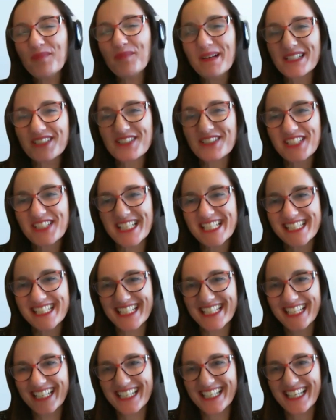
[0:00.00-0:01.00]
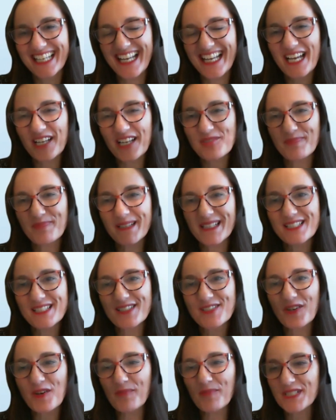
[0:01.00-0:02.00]
much, Justin. It has been
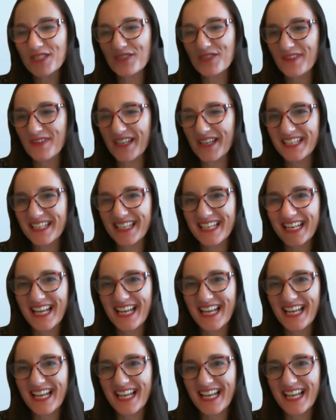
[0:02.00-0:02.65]
so much fun.